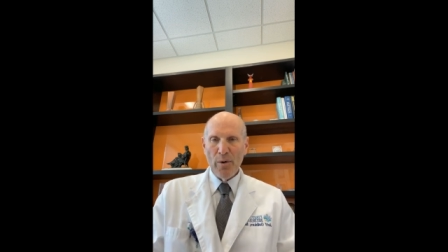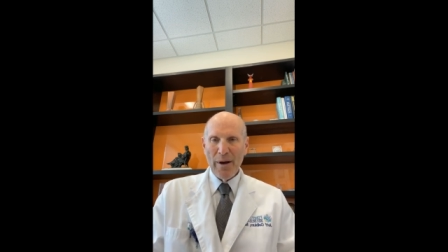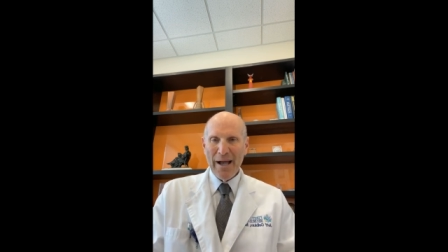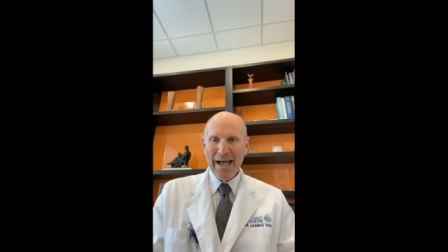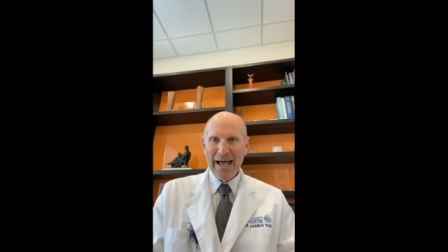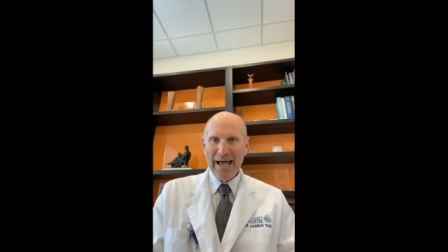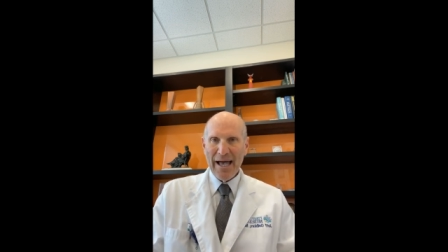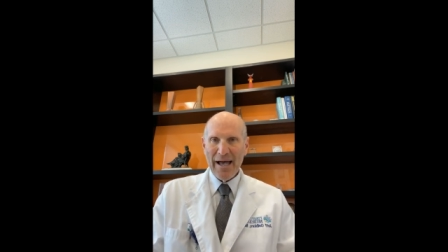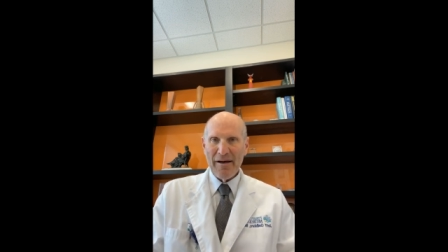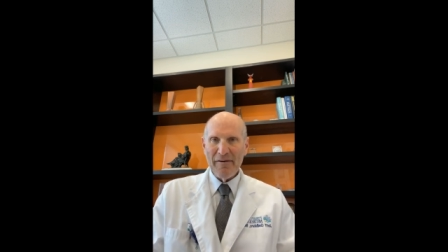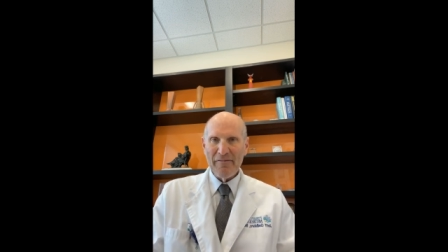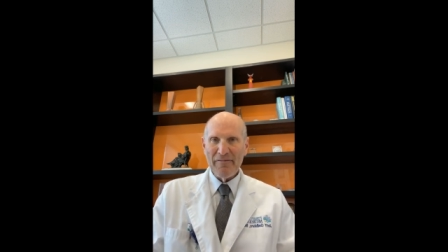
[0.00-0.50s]

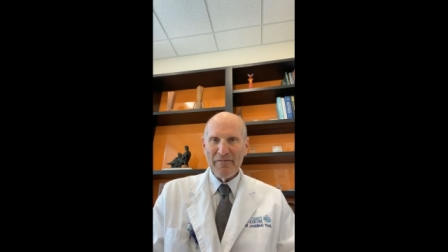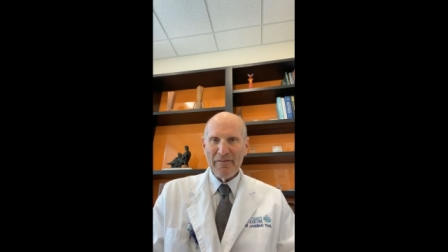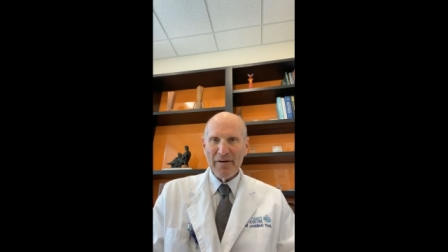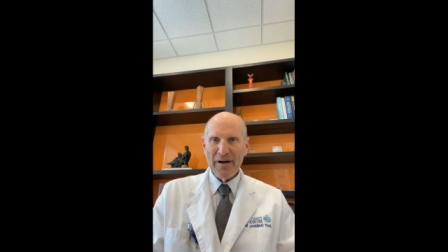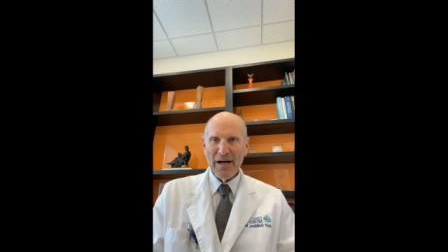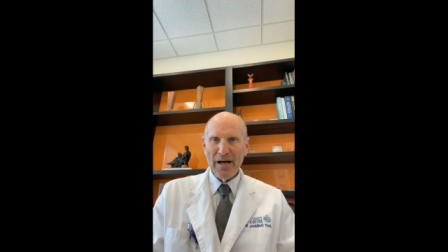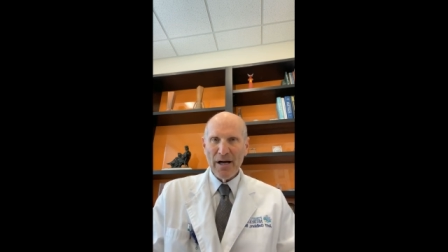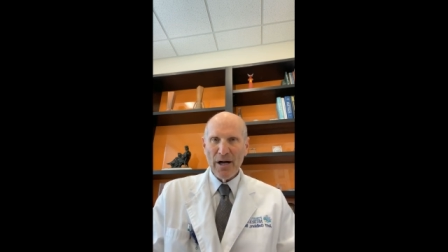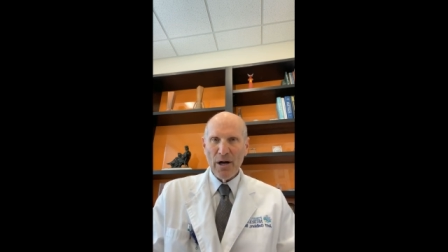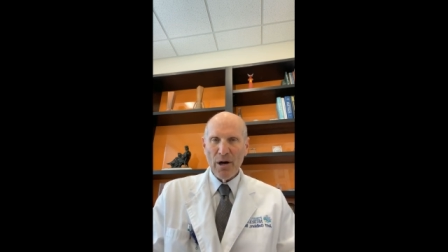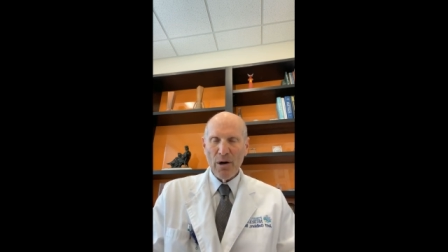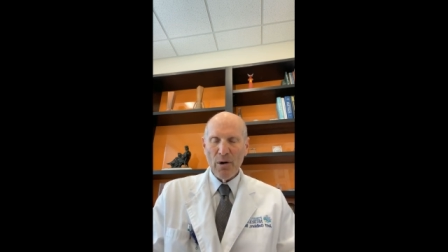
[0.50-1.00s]
who
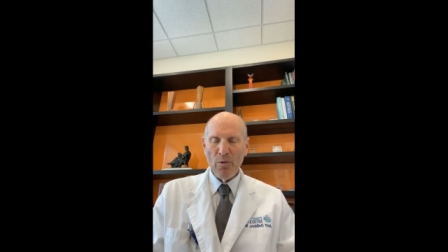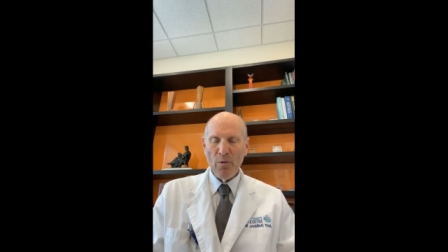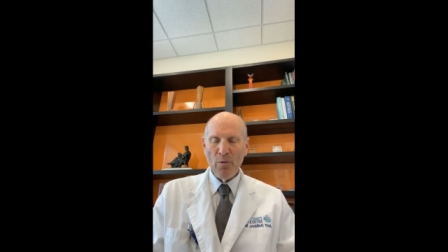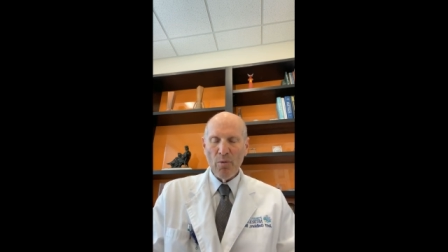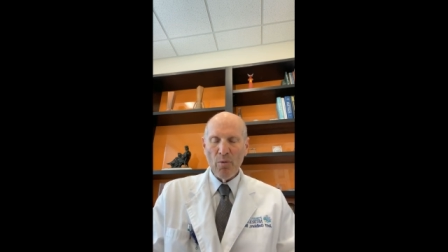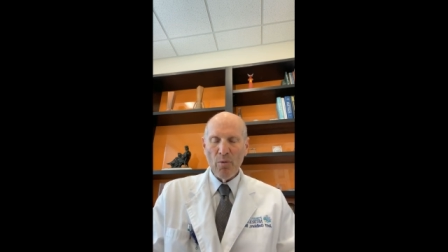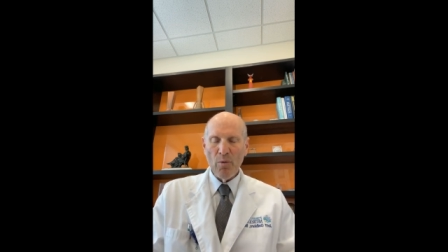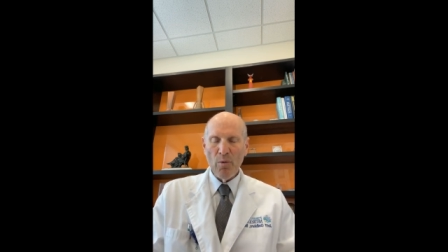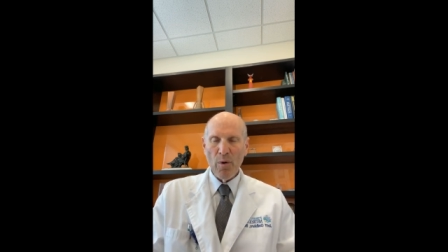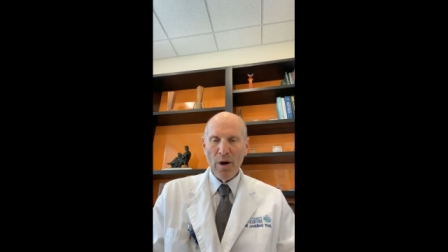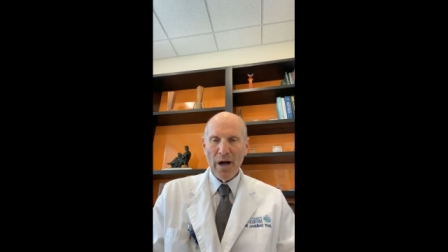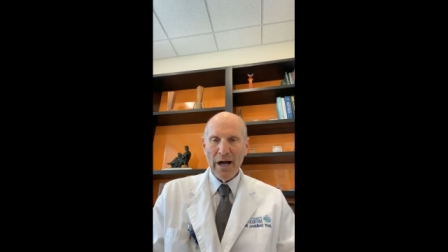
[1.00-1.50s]
have uh,
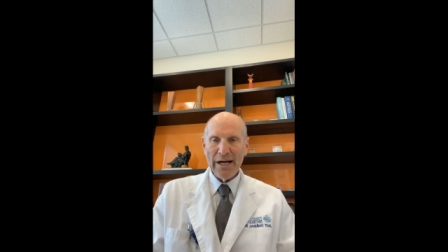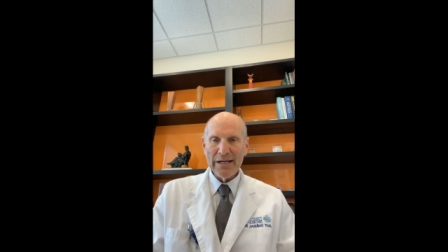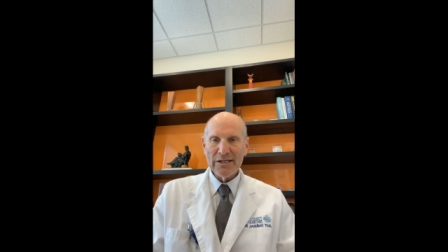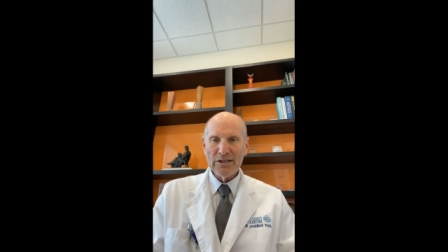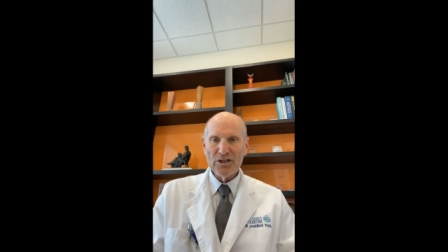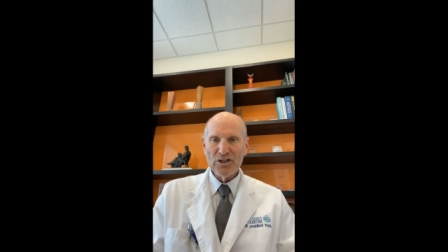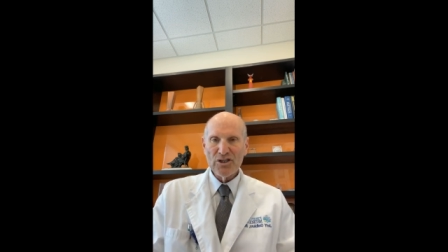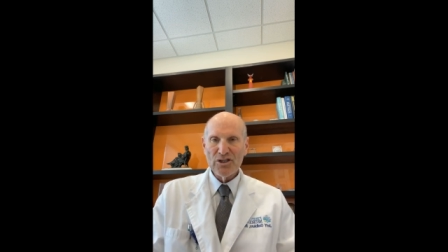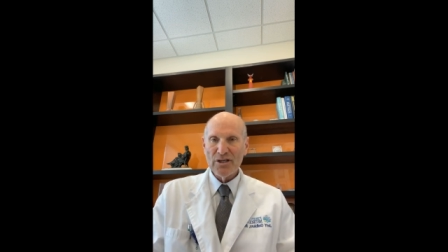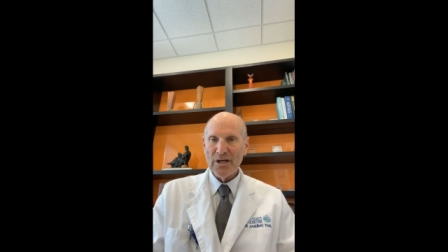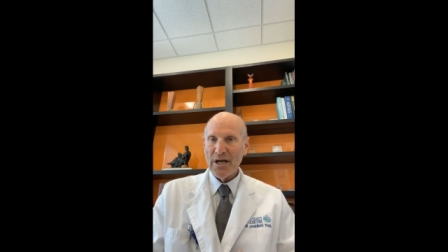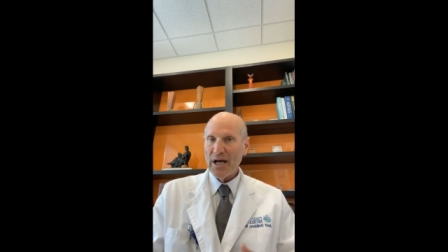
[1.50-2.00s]

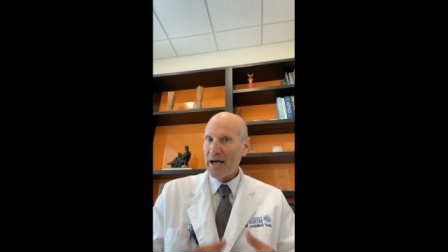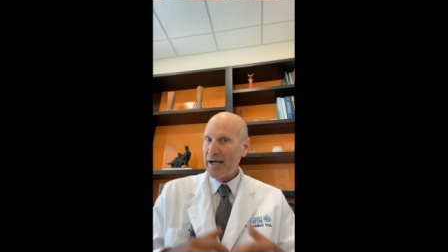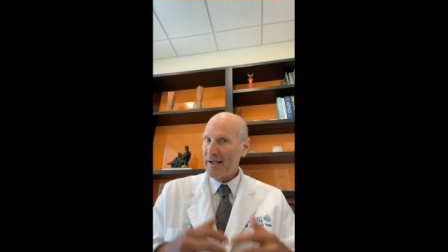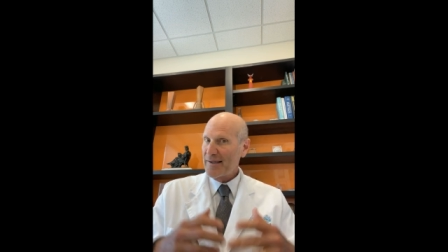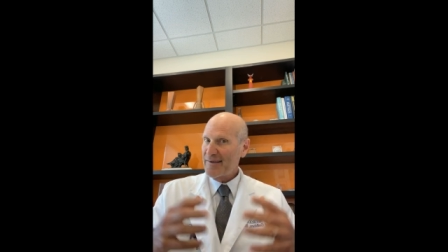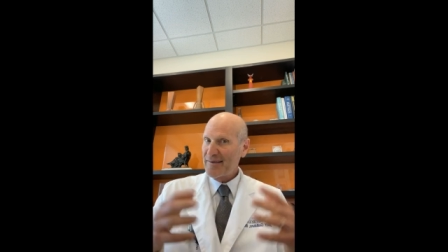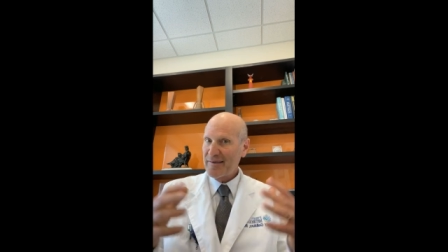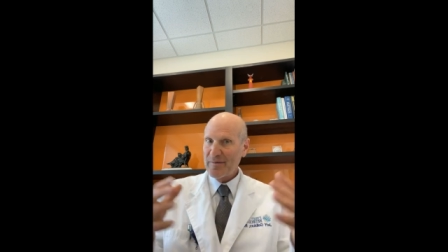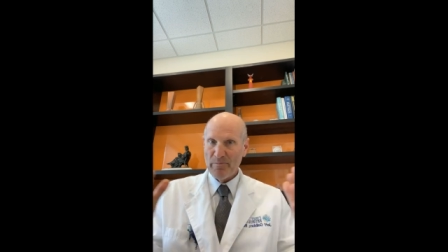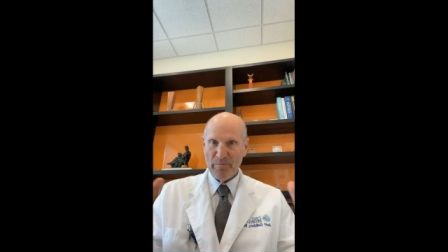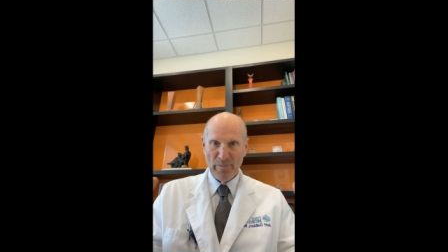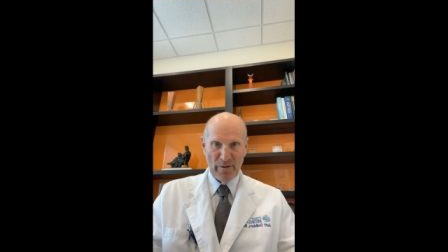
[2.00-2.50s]
watched
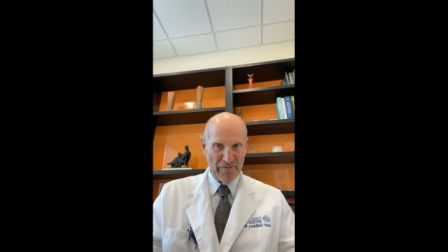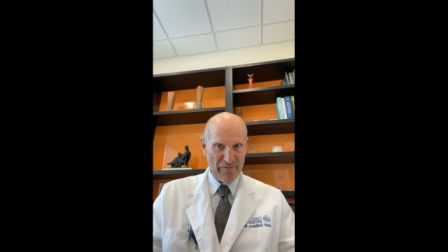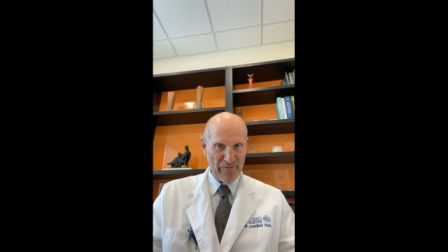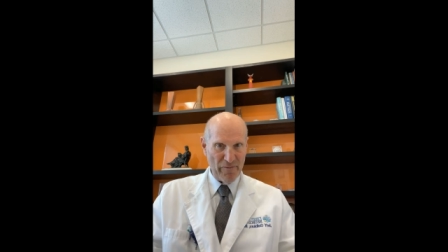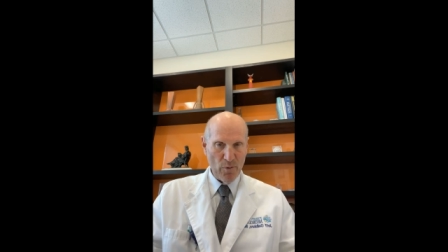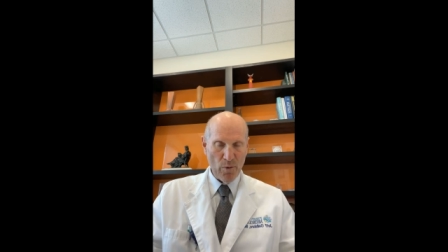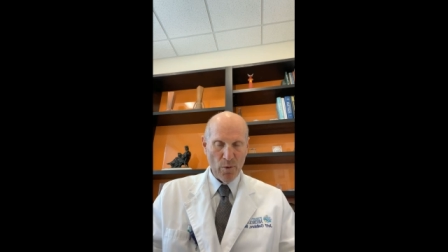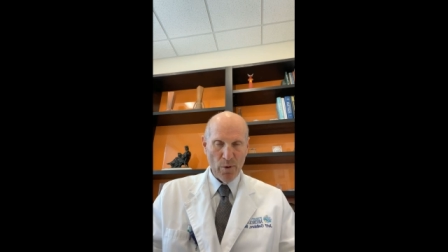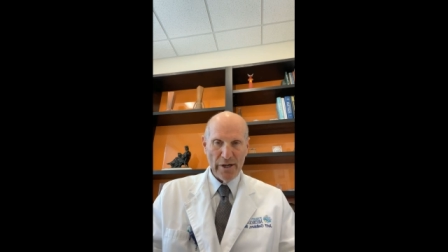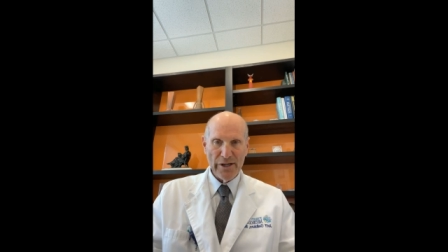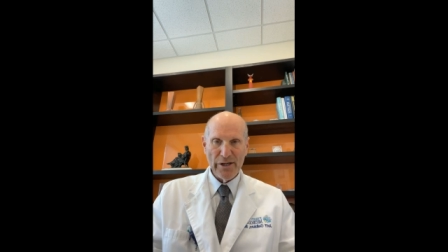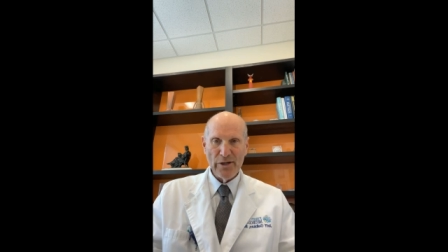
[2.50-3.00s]
us
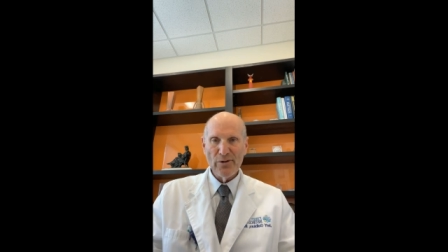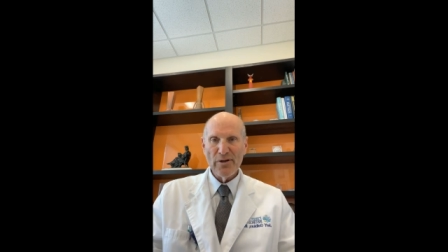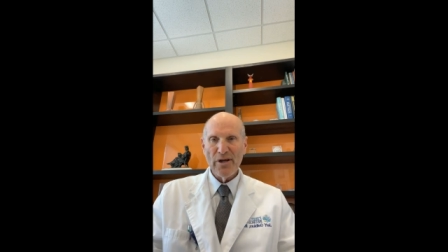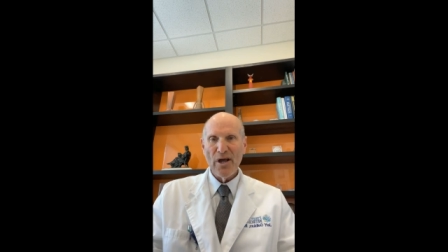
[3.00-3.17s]
before,